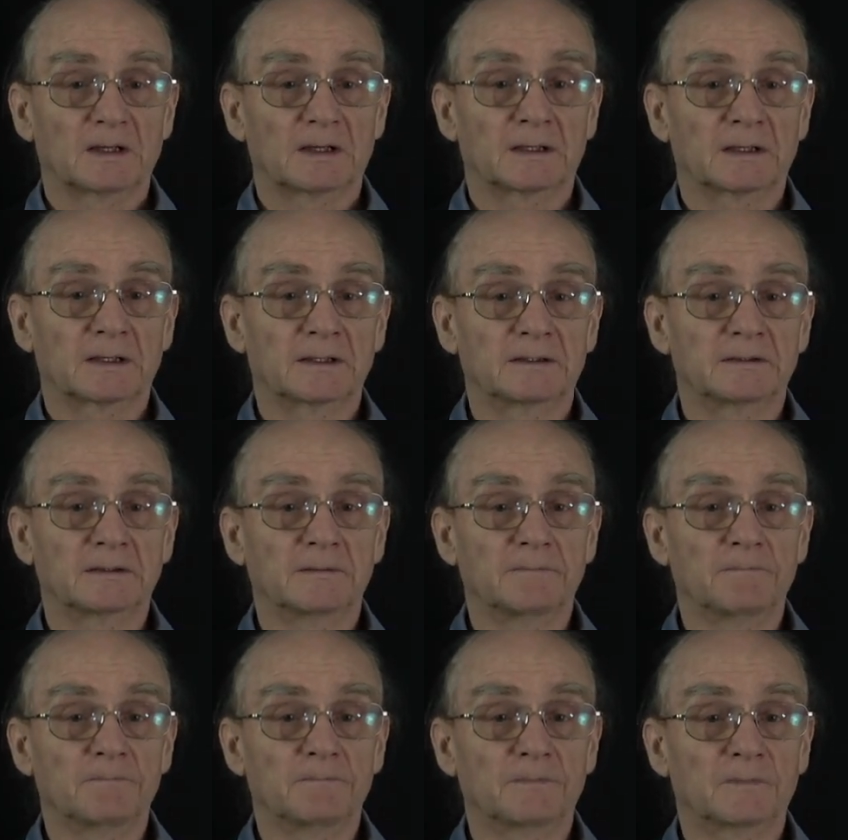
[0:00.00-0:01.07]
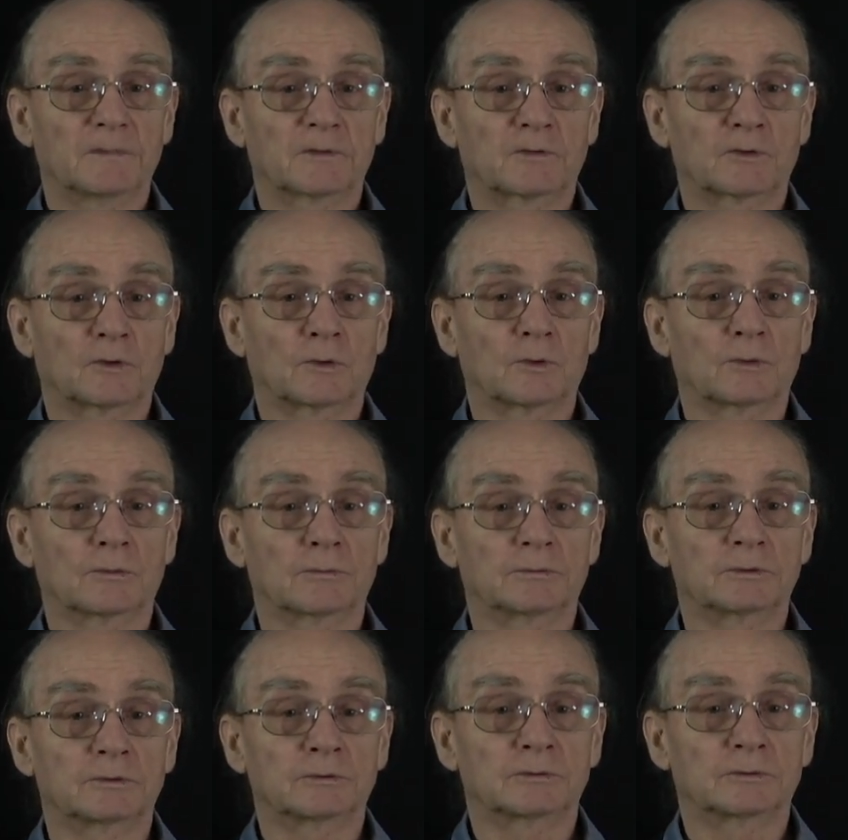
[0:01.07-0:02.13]
and so
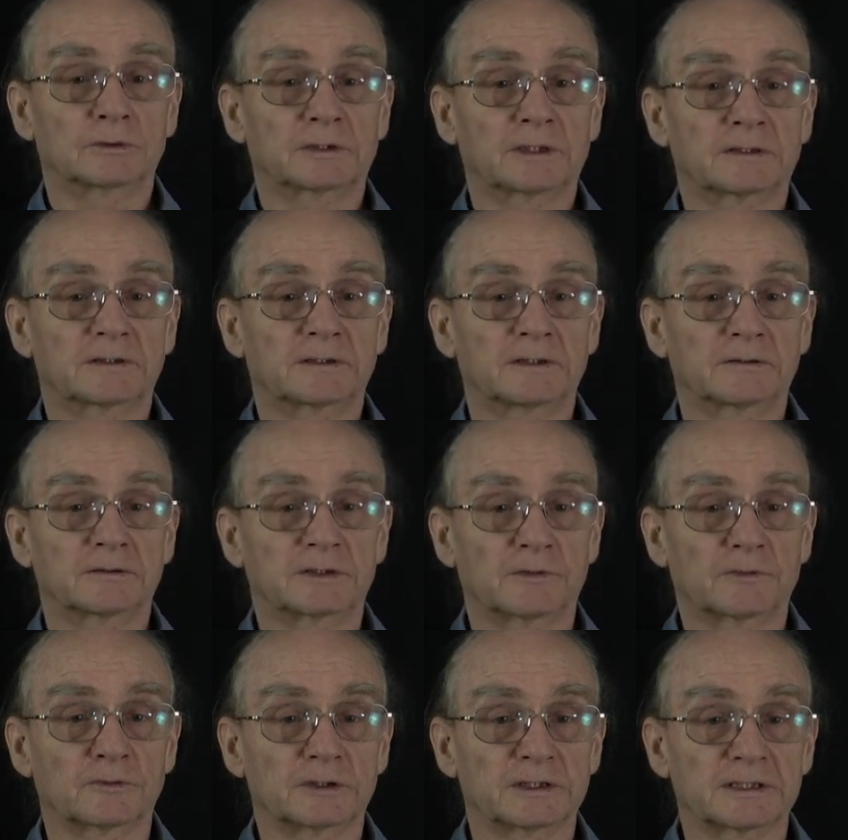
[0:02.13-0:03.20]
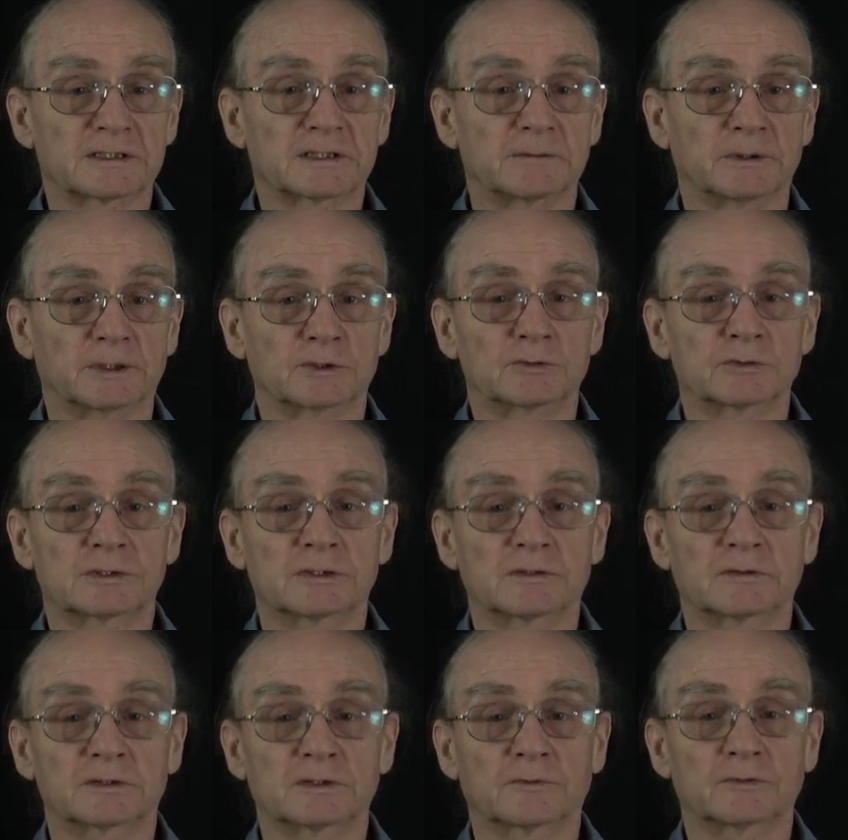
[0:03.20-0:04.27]
you get here different estimates. You see
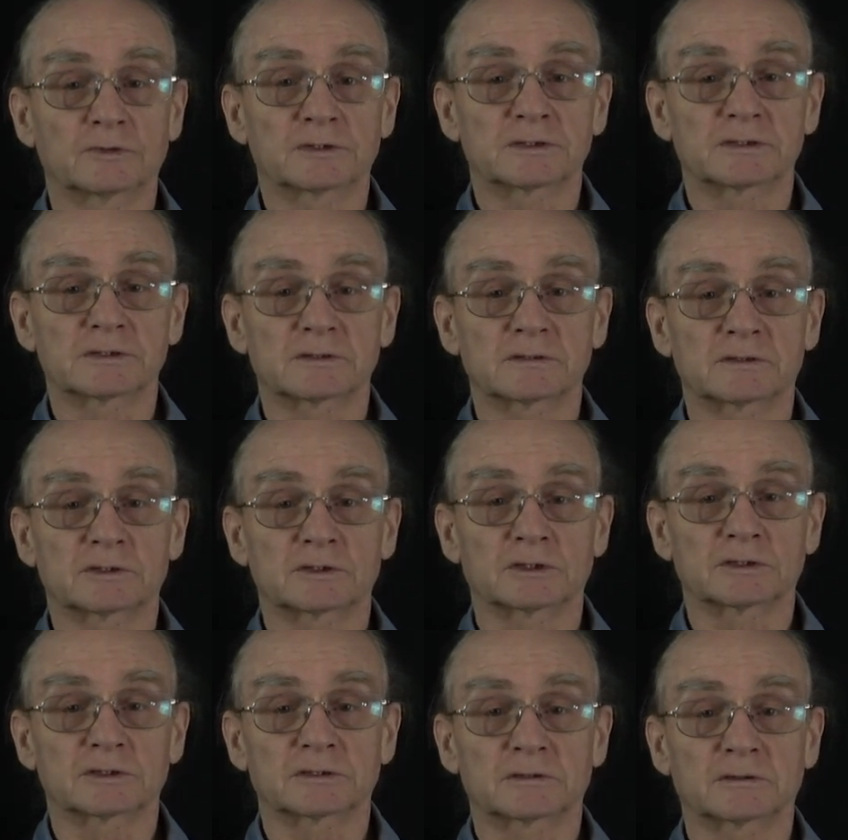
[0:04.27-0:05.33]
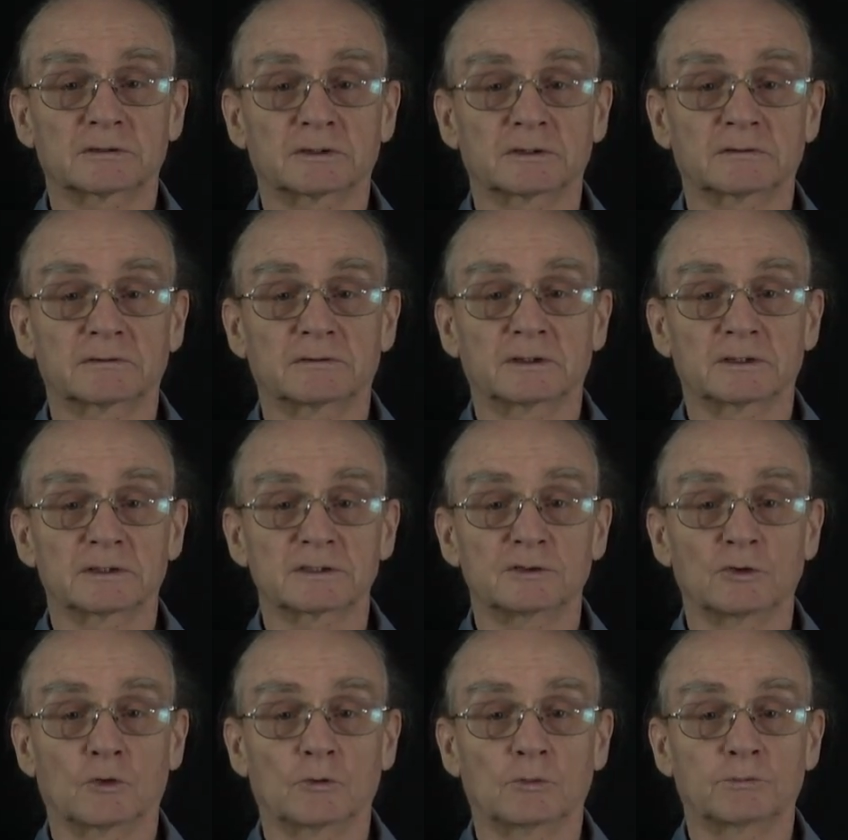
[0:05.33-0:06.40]
the difference is it's just that there is
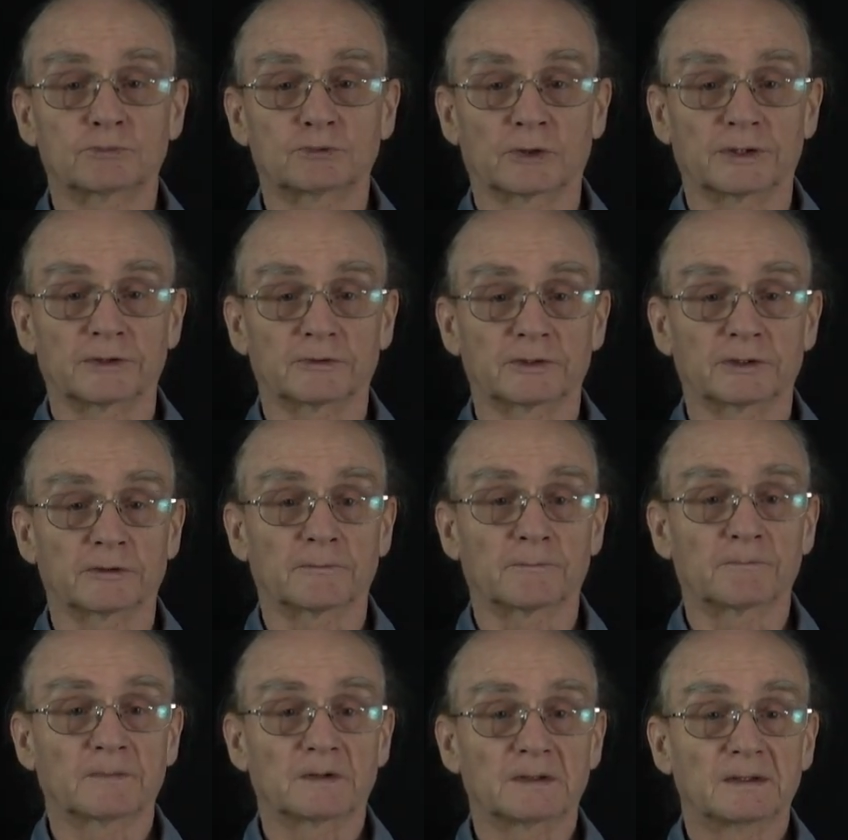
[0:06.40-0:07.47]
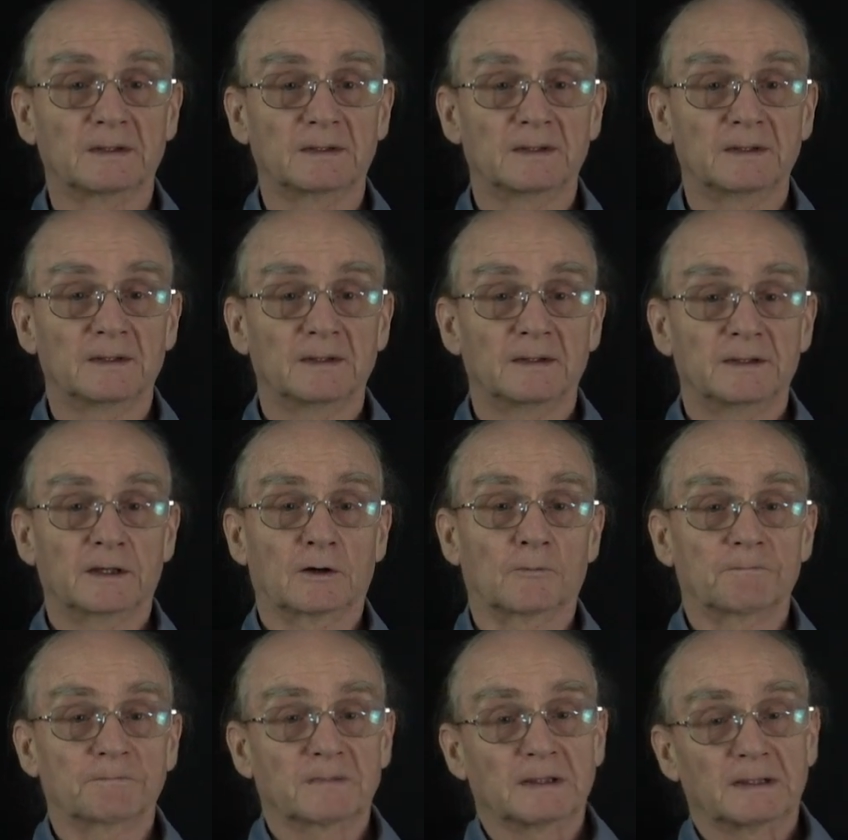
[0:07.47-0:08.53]
no prior here.
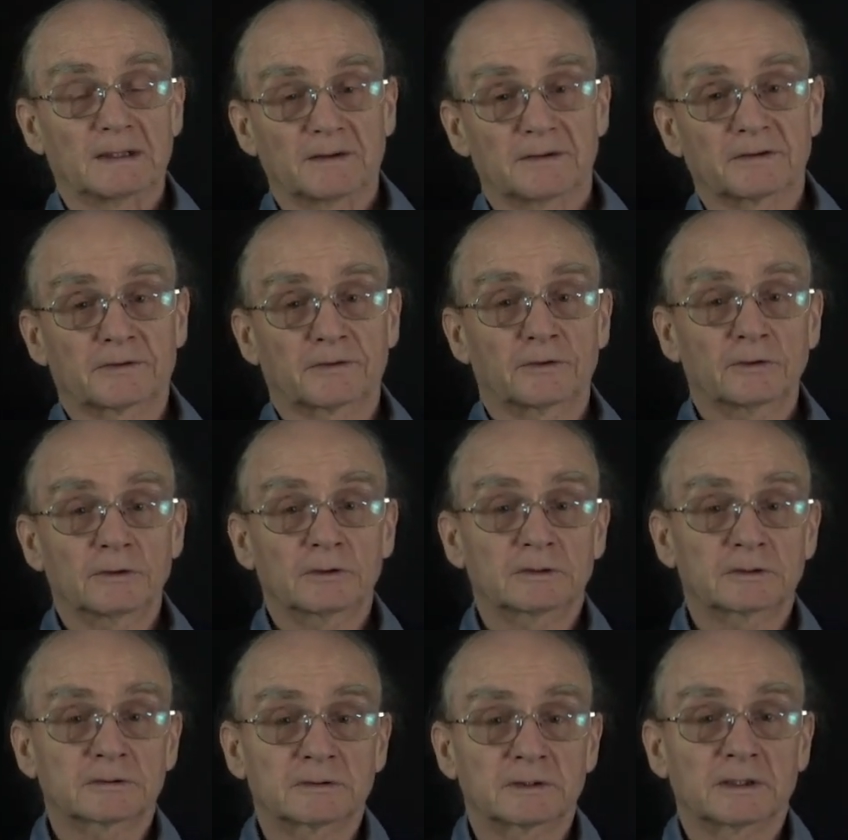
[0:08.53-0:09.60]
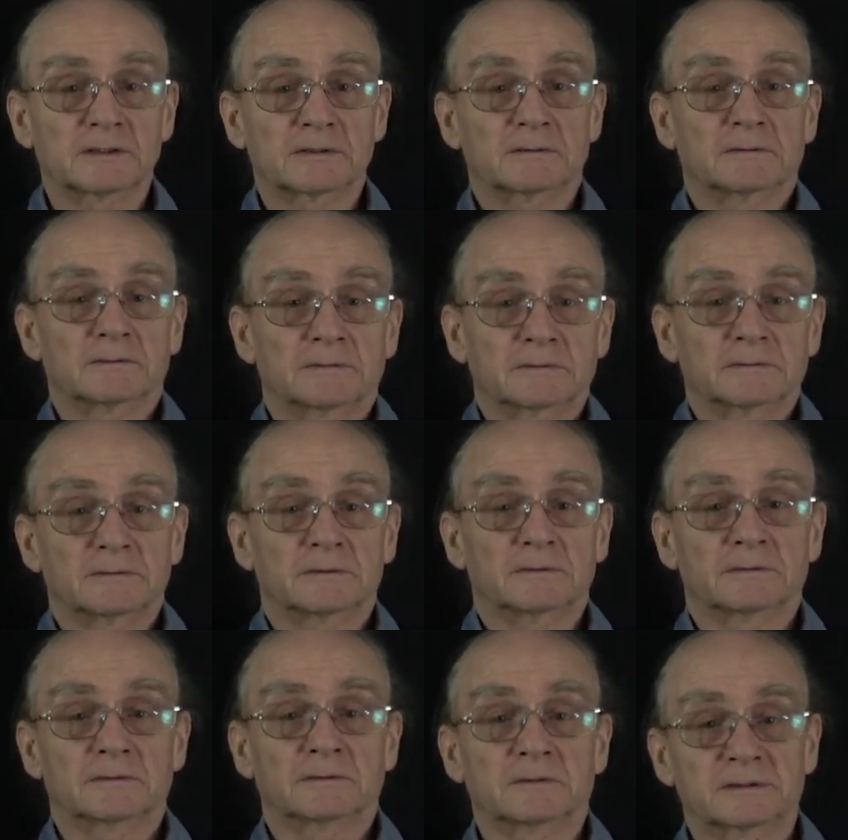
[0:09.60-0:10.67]
Now, the third
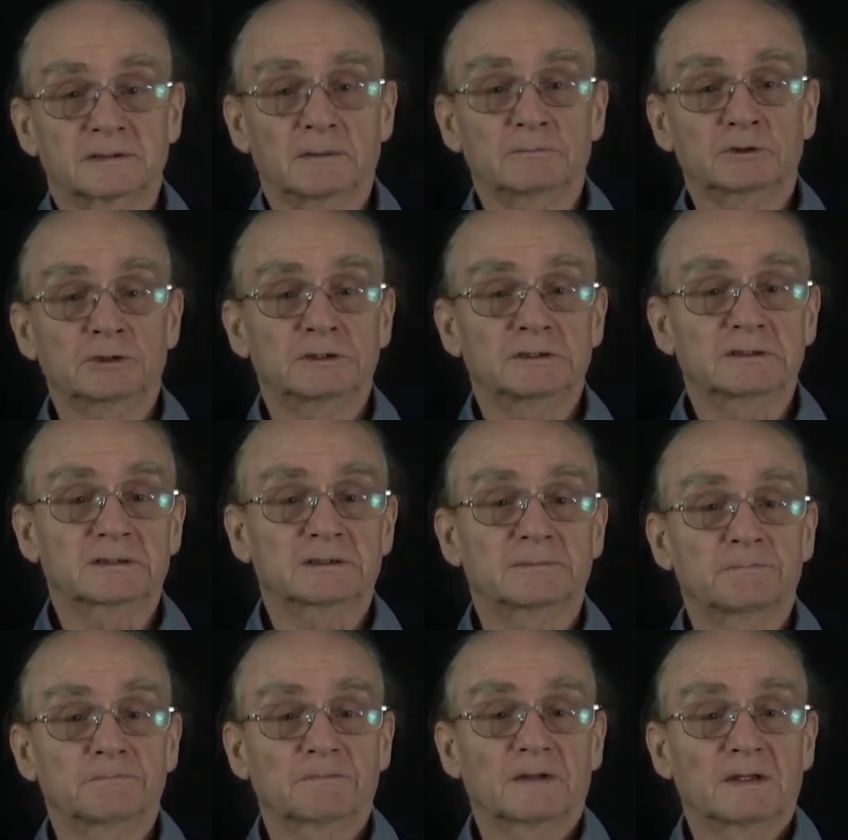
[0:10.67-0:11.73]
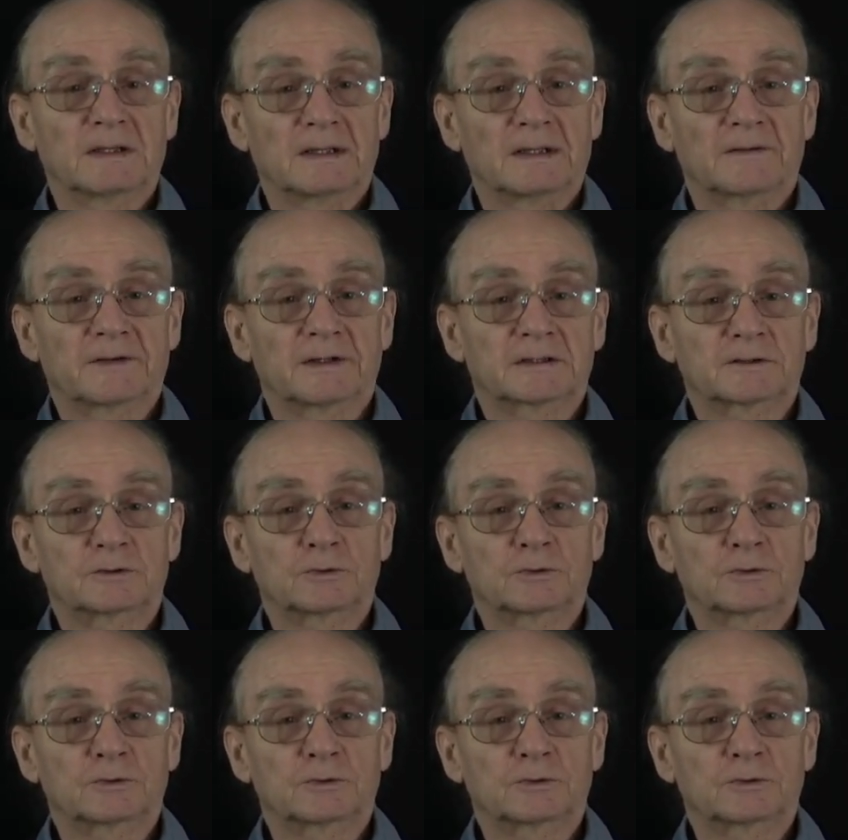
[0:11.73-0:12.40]
assumption is that